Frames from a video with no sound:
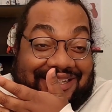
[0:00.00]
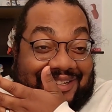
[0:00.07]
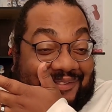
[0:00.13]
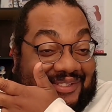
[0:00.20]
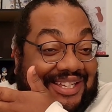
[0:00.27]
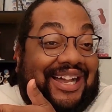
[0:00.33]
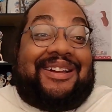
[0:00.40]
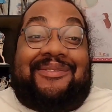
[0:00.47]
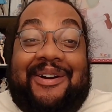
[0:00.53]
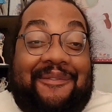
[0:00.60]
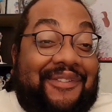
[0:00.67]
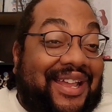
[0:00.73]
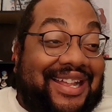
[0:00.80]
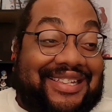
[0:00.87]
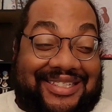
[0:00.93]
of talking about
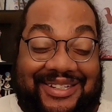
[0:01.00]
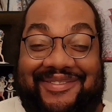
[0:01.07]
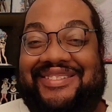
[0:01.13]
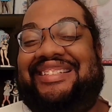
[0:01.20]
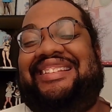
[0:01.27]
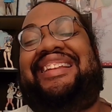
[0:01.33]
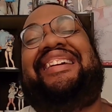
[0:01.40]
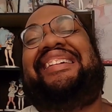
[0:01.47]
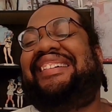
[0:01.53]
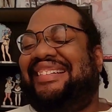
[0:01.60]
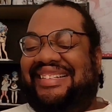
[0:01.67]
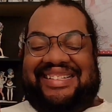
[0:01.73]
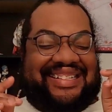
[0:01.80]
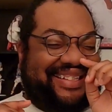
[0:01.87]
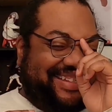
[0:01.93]
fan service.
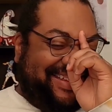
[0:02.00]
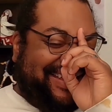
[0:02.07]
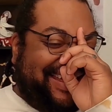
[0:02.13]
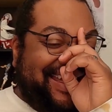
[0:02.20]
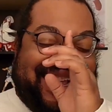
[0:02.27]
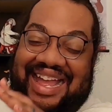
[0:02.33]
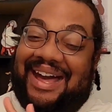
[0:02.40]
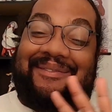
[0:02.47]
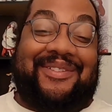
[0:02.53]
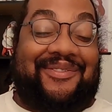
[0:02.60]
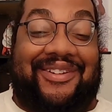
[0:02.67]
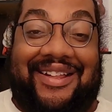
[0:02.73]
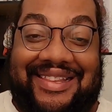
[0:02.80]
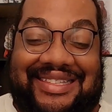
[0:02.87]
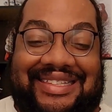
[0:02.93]
I'll leave it
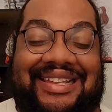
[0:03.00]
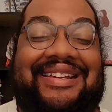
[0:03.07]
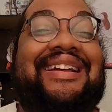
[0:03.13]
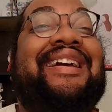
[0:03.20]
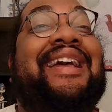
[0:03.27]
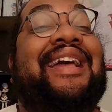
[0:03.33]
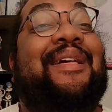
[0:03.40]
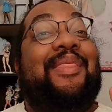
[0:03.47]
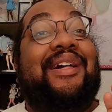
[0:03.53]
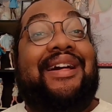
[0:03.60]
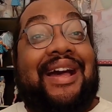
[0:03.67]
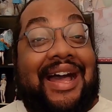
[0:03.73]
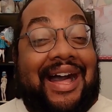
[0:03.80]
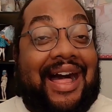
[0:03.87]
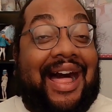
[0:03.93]
all this way. The
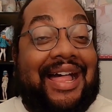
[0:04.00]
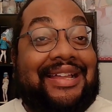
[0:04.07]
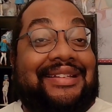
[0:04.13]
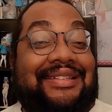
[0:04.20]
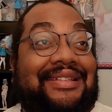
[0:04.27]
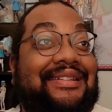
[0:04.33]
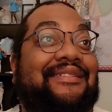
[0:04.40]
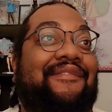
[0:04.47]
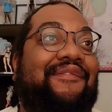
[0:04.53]
idea of